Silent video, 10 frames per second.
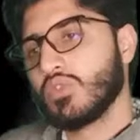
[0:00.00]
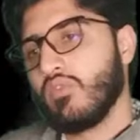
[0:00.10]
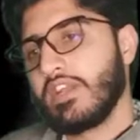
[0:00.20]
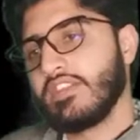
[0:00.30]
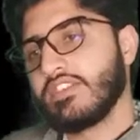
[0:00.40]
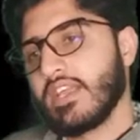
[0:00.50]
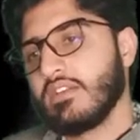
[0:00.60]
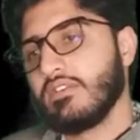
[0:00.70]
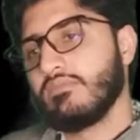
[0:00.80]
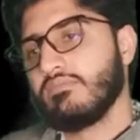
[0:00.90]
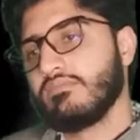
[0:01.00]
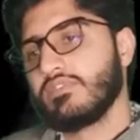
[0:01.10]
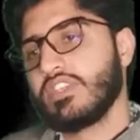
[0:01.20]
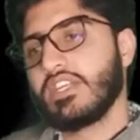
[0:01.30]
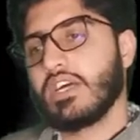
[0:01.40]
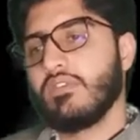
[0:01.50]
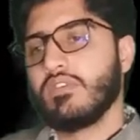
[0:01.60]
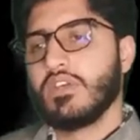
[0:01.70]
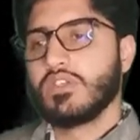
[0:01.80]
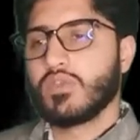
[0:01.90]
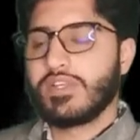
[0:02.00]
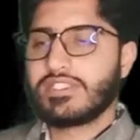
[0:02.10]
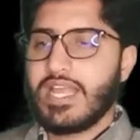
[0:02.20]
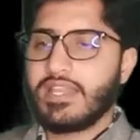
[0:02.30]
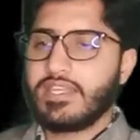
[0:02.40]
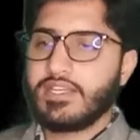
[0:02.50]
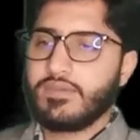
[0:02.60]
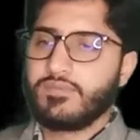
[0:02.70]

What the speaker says: what is this angle? Theta. So what is tan theta?